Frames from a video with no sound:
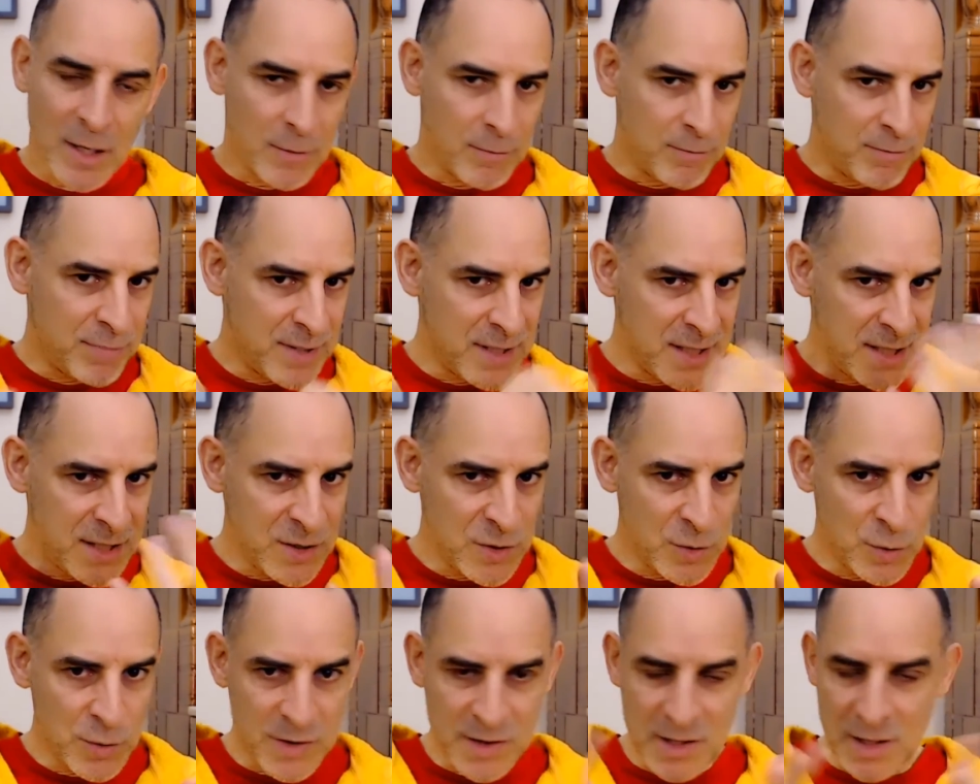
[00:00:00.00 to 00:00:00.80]
Please
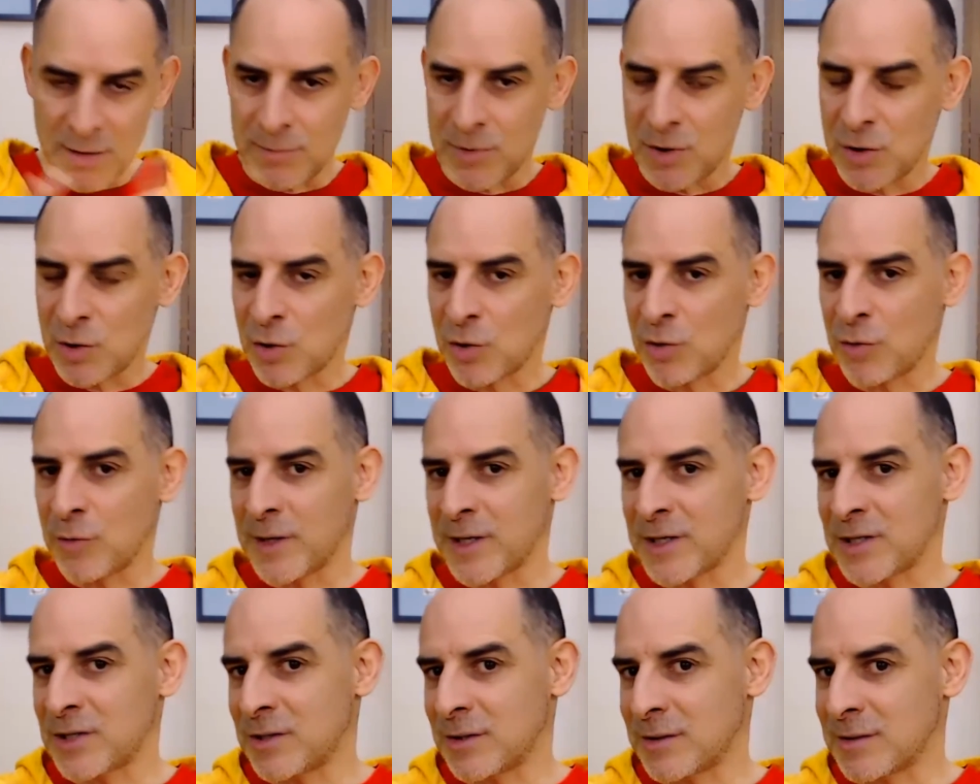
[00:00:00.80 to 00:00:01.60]
do send me your
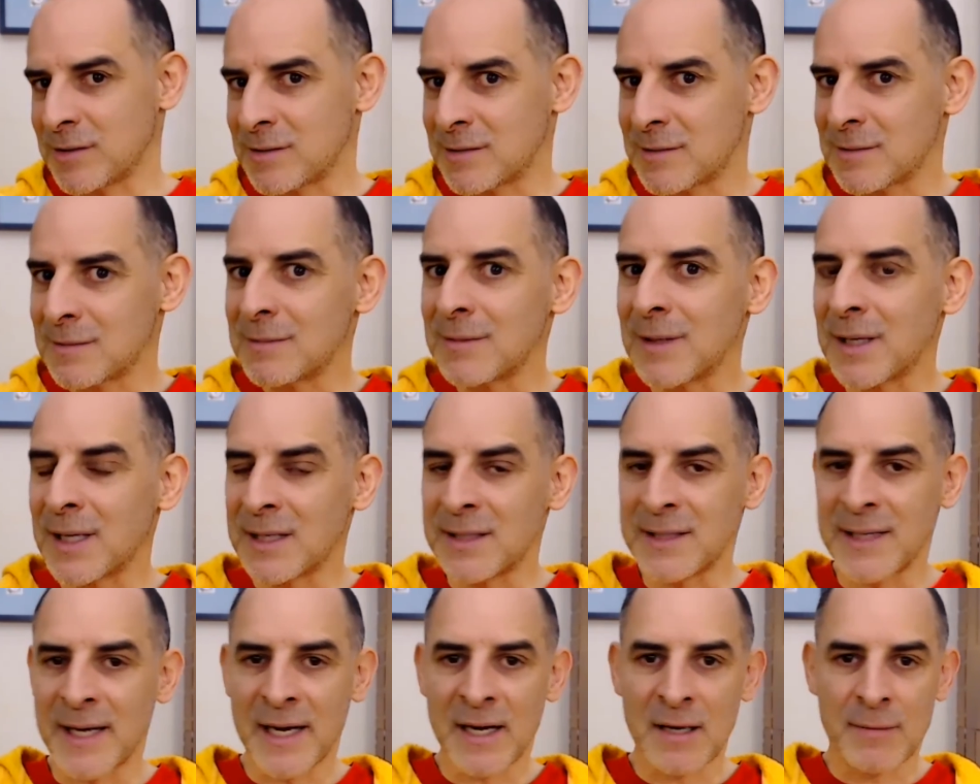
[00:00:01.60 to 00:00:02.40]
questions in a
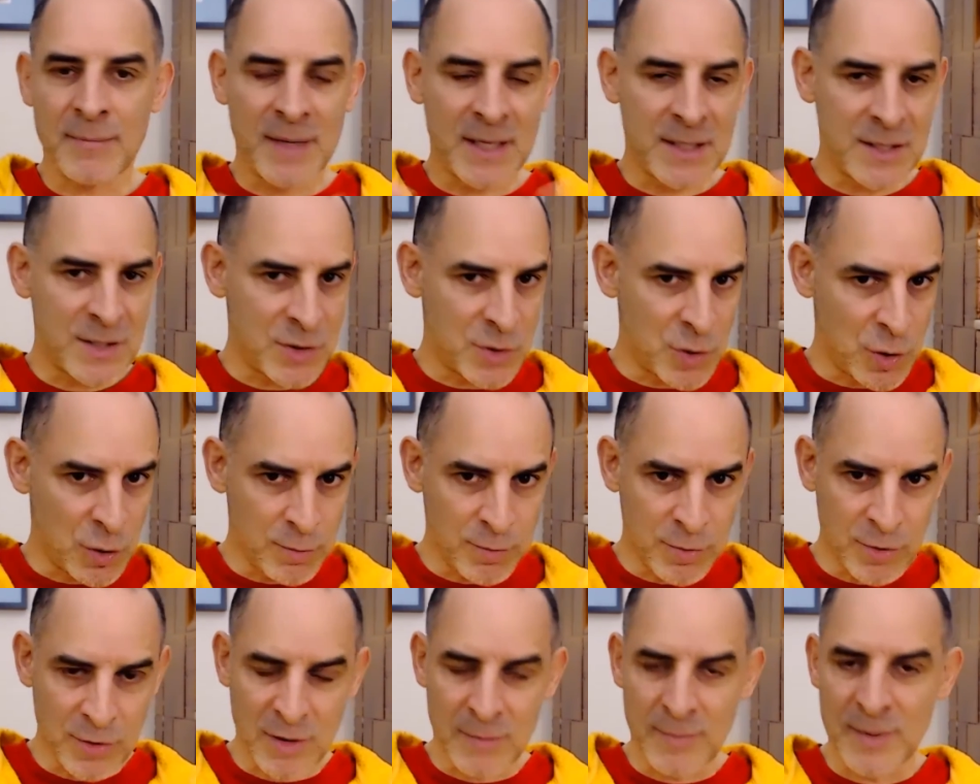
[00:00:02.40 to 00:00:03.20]
direct message or
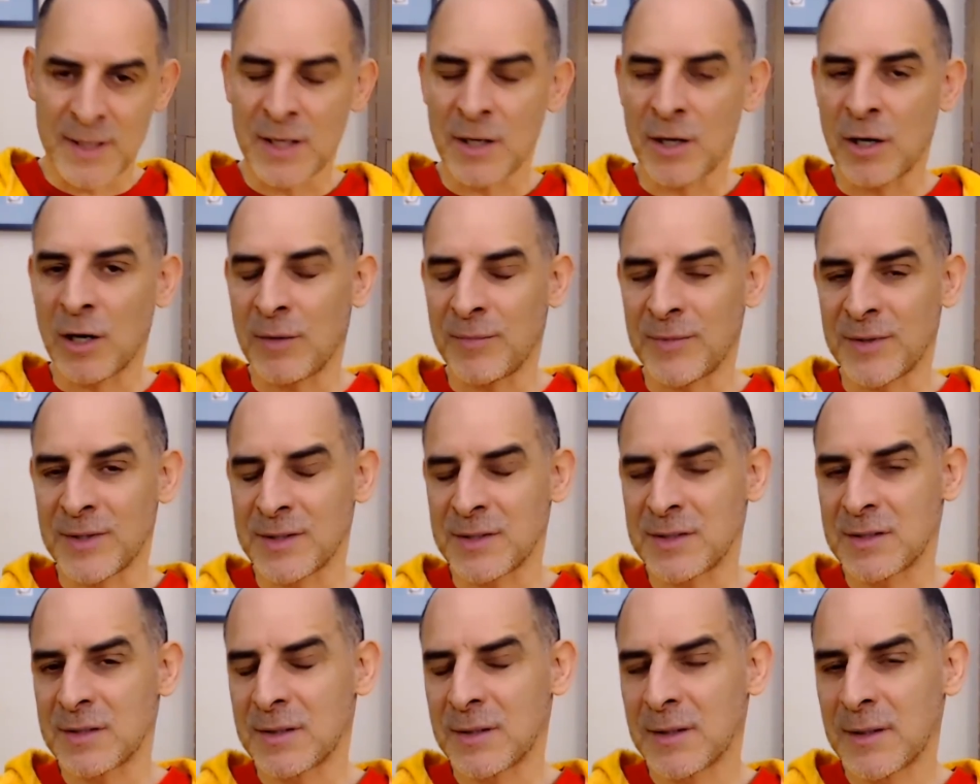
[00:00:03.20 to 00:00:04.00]
put them in the
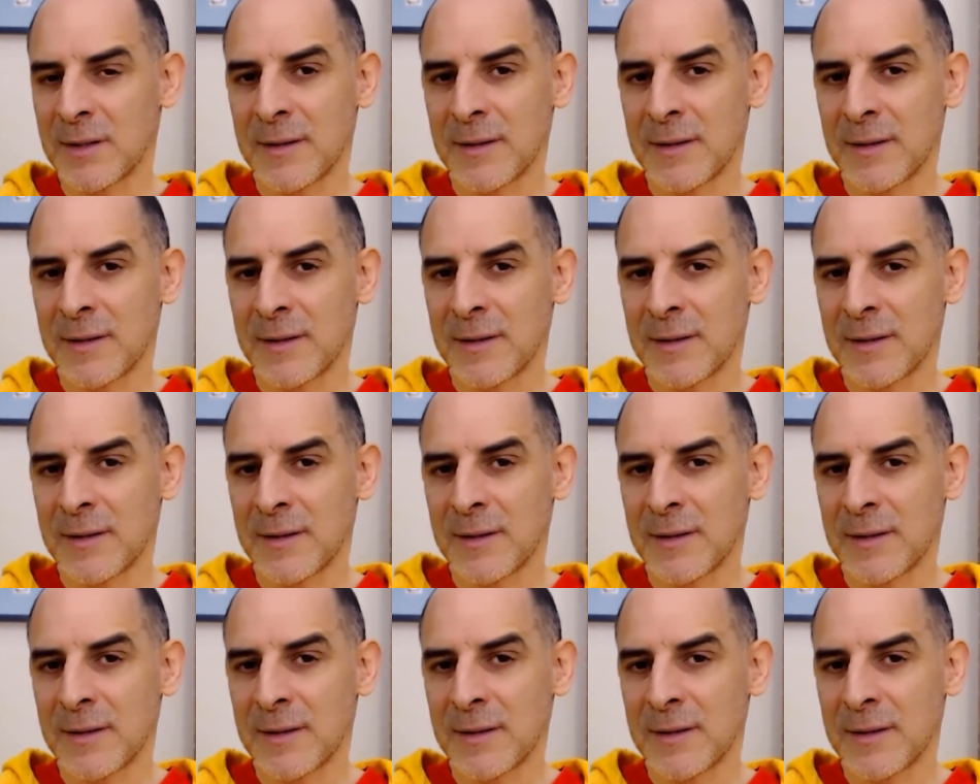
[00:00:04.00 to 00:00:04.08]
comments.